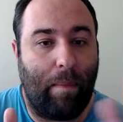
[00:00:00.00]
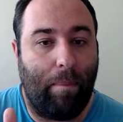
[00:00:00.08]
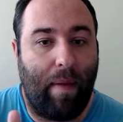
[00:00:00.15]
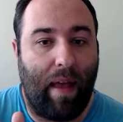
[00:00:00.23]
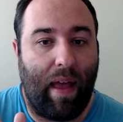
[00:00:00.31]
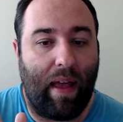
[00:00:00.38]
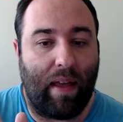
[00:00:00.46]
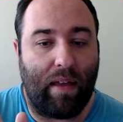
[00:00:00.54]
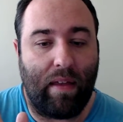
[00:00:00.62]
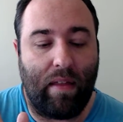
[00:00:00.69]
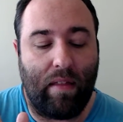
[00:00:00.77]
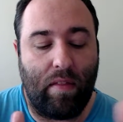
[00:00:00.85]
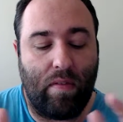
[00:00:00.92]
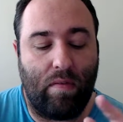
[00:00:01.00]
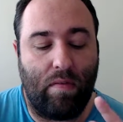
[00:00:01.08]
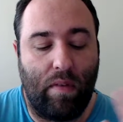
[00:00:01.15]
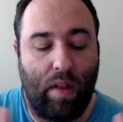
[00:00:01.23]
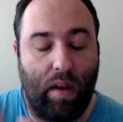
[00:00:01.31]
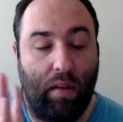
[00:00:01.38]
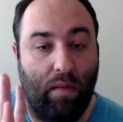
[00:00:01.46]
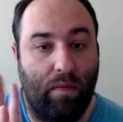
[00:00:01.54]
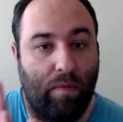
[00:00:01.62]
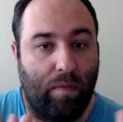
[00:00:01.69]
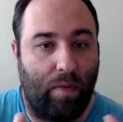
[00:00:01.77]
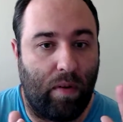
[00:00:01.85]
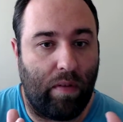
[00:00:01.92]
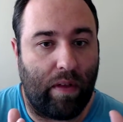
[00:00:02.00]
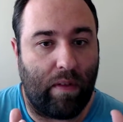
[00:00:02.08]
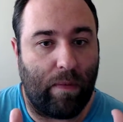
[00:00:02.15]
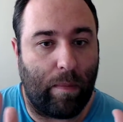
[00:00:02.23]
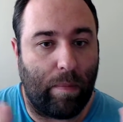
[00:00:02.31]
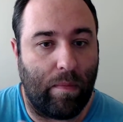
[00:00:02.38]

of back, and you know, for like a